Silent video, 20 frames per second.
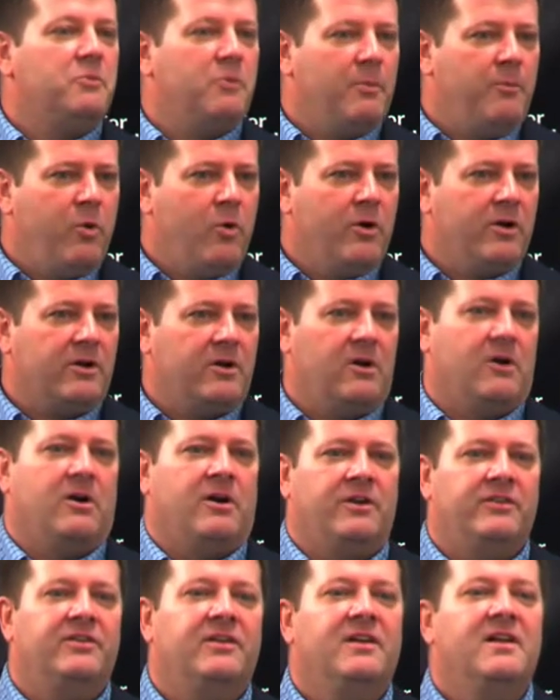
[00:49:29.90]
report
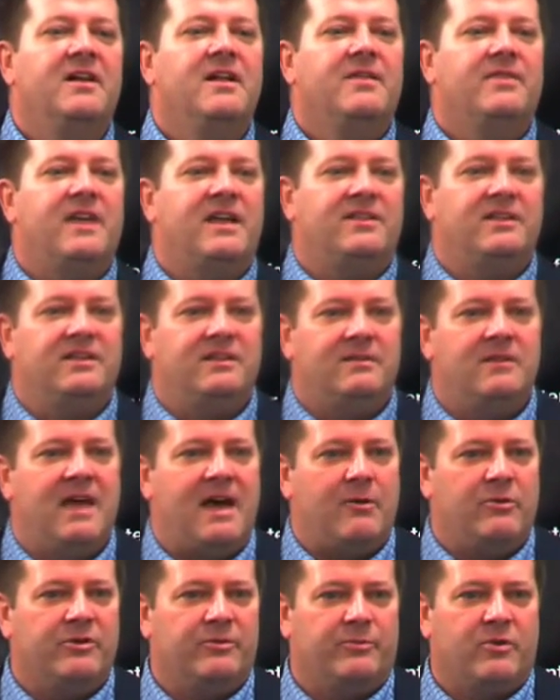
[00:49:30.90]
cards
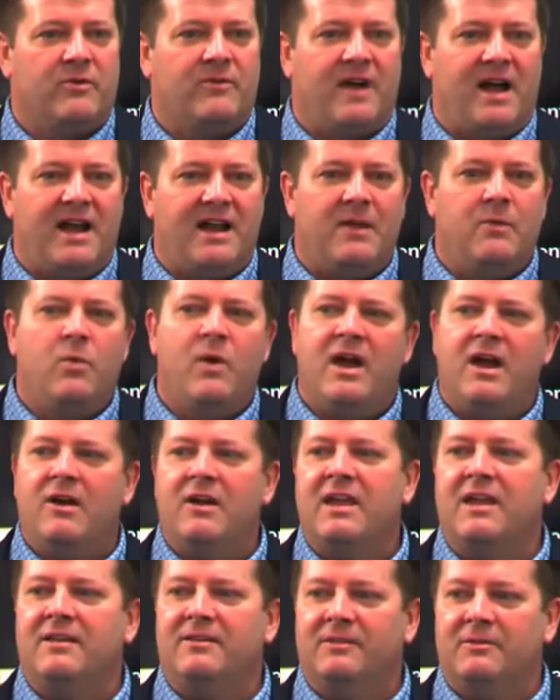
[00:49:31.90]
that was provided,
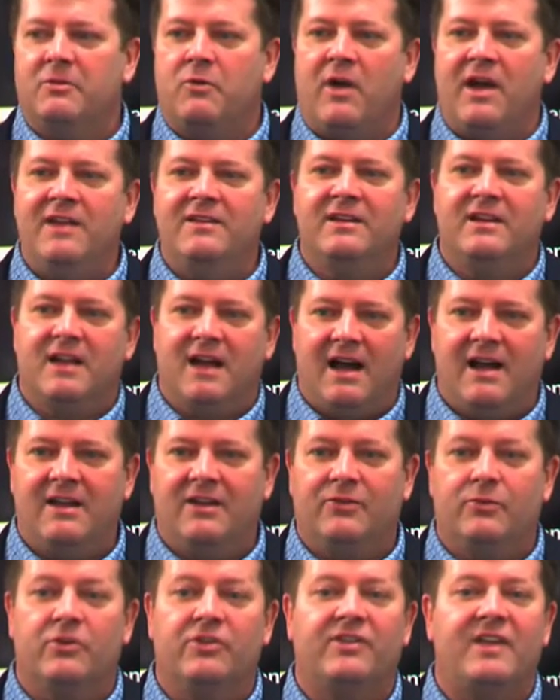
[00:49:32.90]
where his grades and
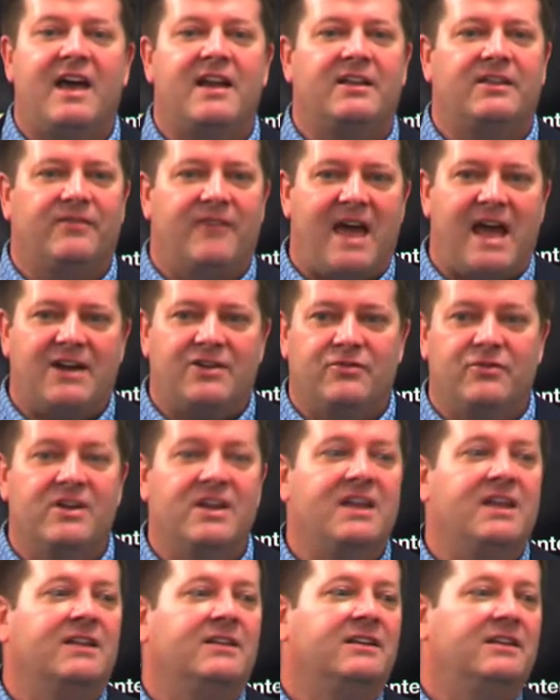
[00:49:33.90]
conducts were
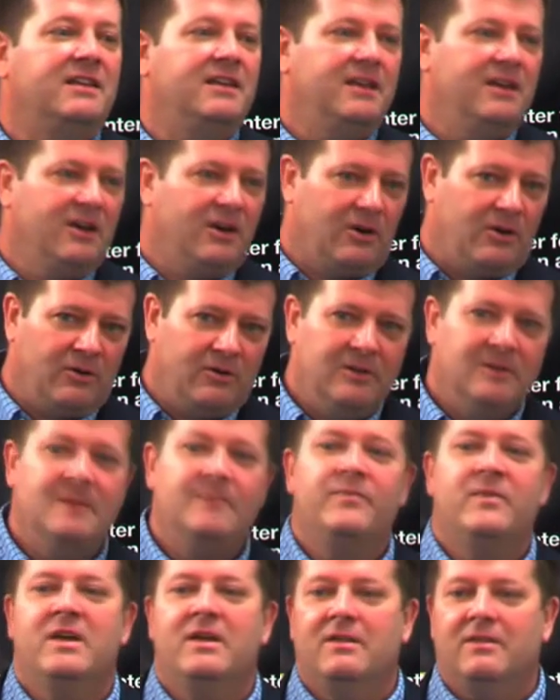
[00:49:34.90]
satisfactory until
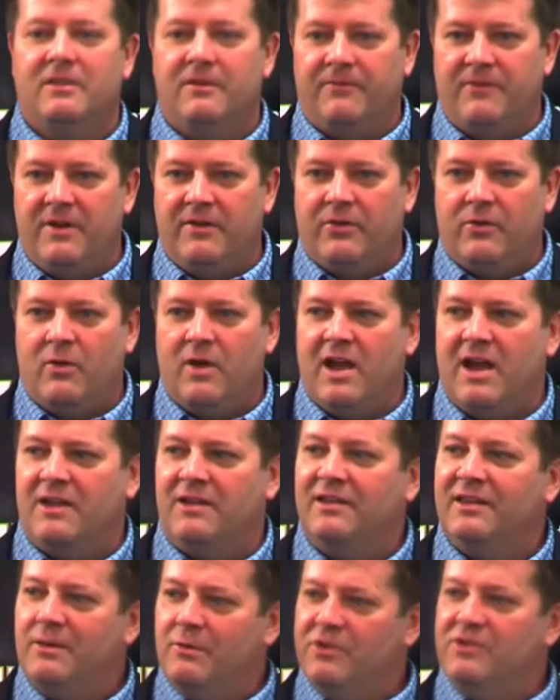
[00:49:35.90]
the 5th
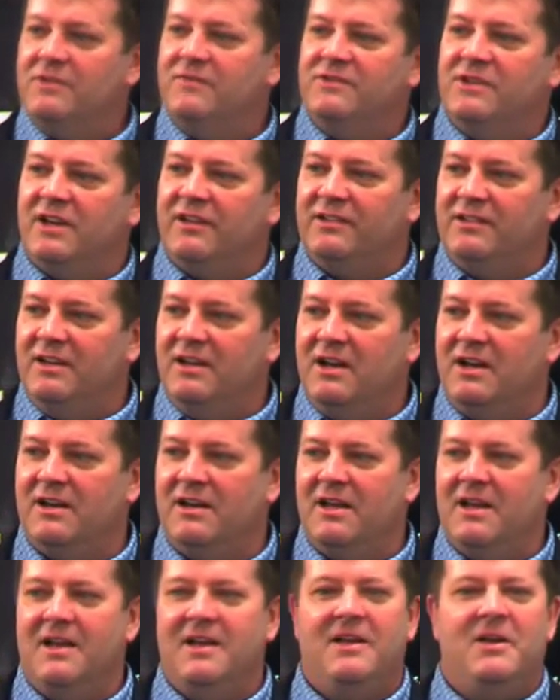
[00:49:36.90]
grade. You see what you've just
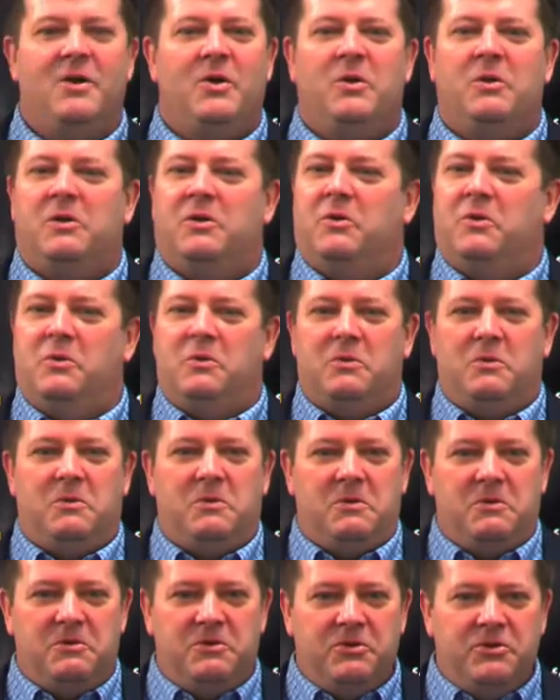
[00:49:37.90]
done?
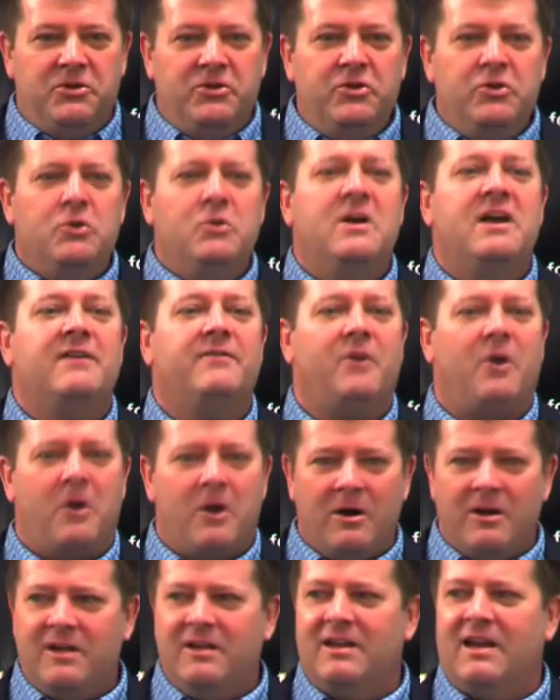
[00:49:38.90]
You have
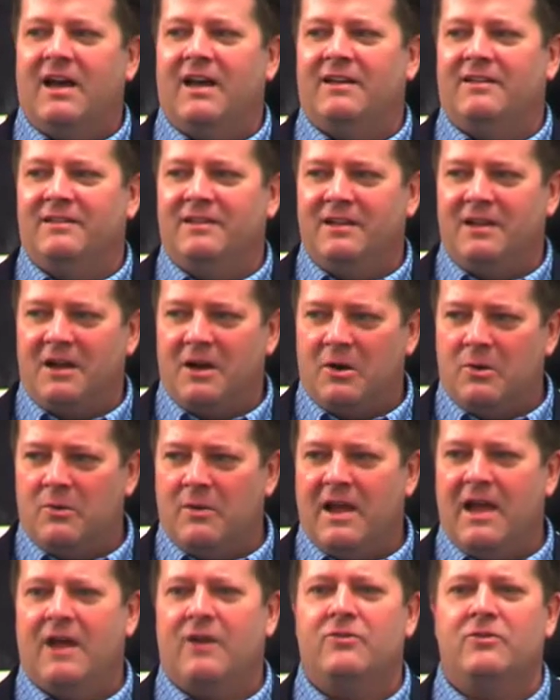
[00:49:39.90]
organized it
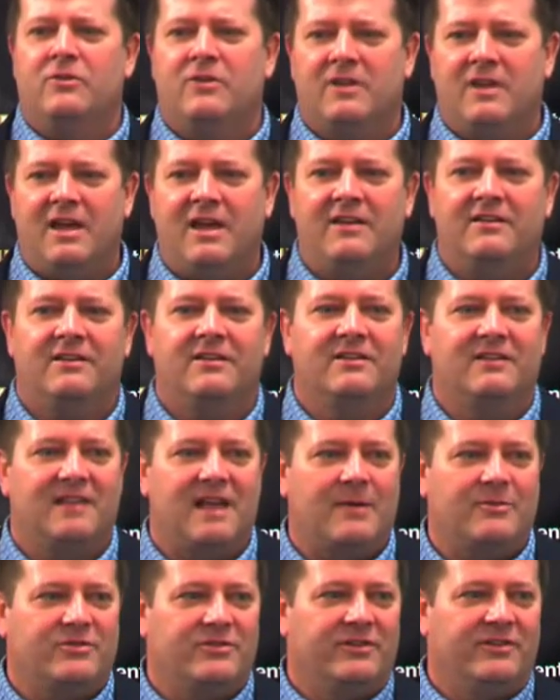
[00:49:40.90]
around your case
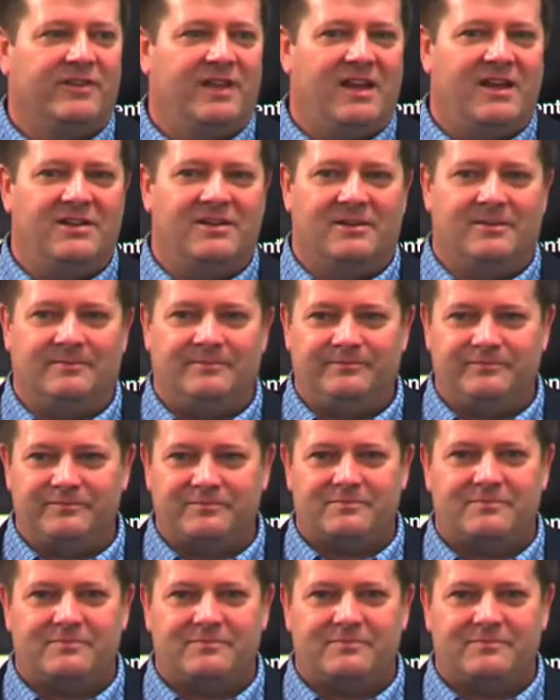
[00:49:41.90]
conceptualization.